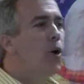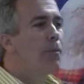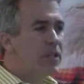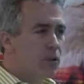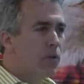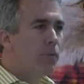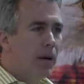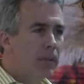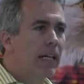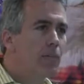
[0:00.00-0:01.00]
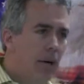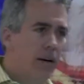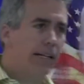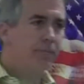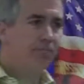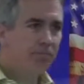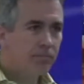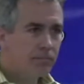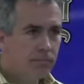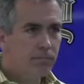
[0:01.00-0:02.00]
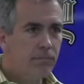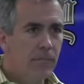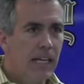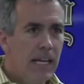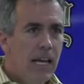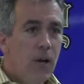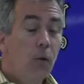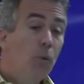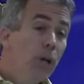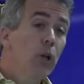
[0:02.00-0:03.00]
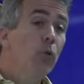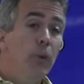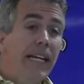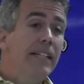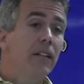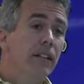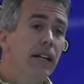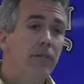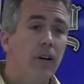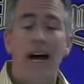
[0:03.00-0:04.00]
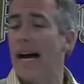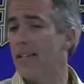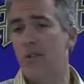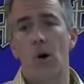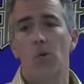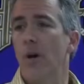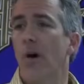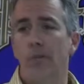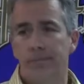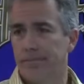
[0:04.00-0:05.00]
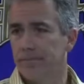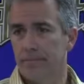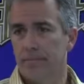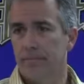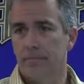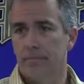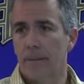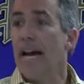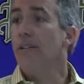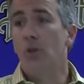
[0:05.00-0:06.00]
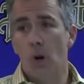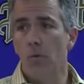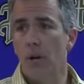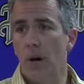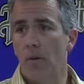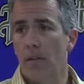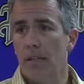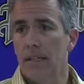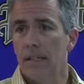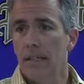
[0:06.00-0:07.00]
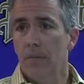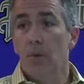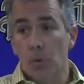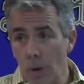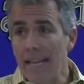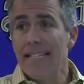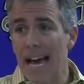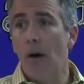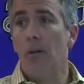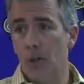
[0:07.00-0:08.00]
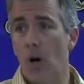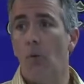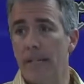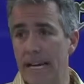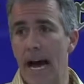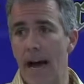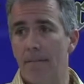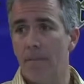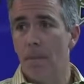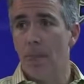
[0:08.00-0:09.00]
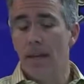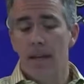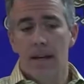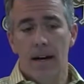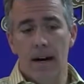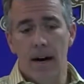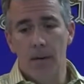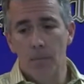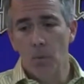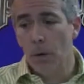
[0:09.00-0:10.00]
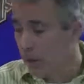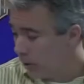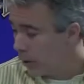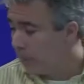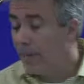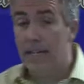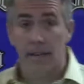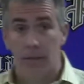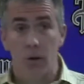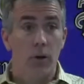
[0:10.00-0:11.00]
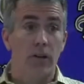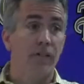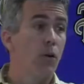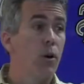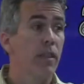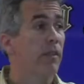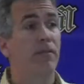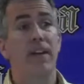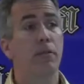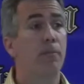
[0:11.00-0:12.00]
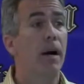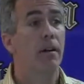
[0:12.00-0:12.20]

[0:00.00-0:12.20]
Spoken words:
hope is the Republican Party. Will we deliver? I don't know. I don't know. But right now, it's all we got. Will there be a third, a fourth, or fifth